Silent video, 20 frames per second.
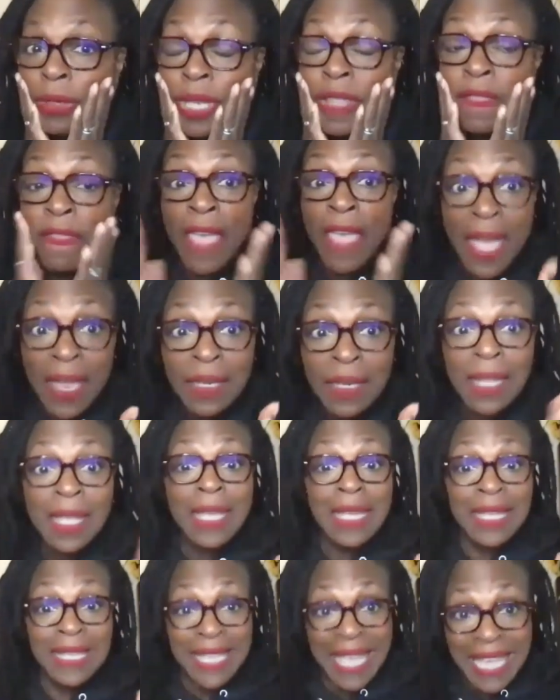And then
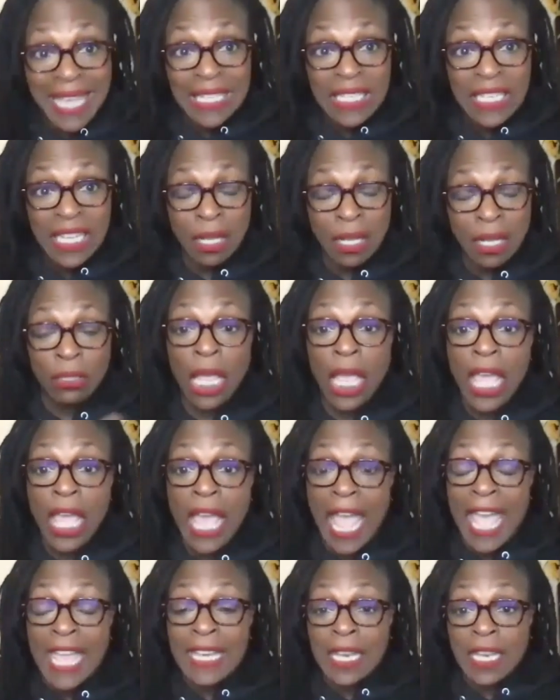King is killed,
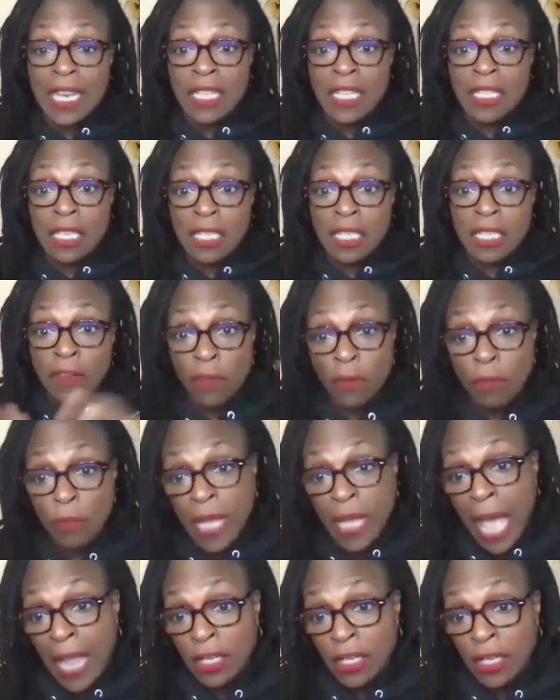and it's a different
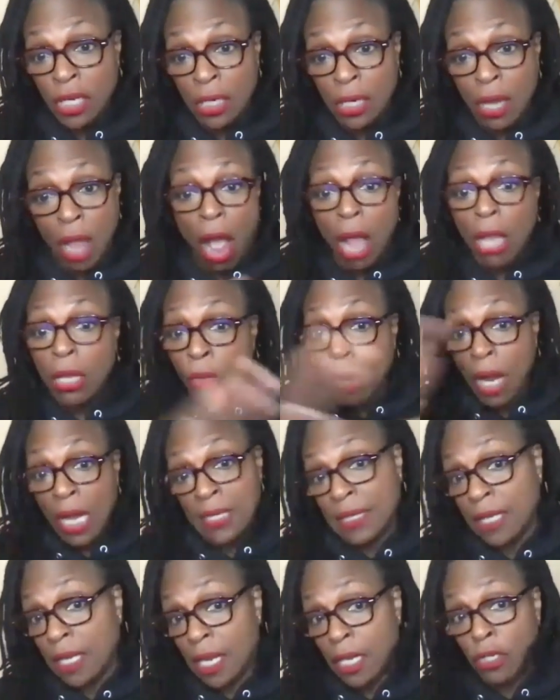reaction all across
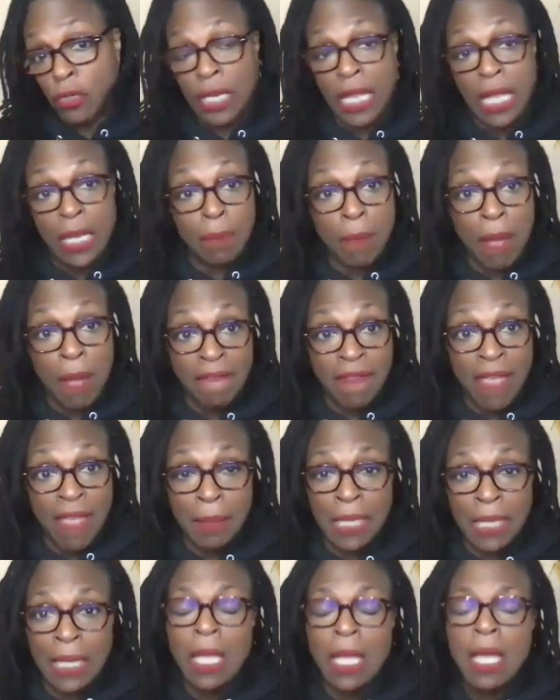the country and in my
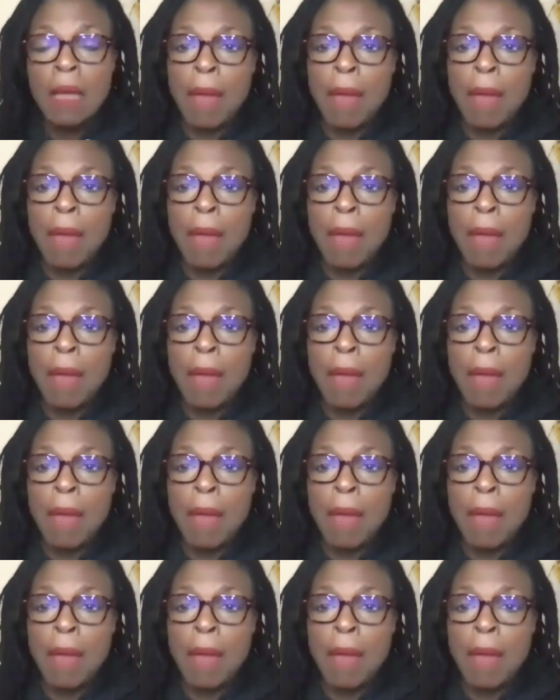family.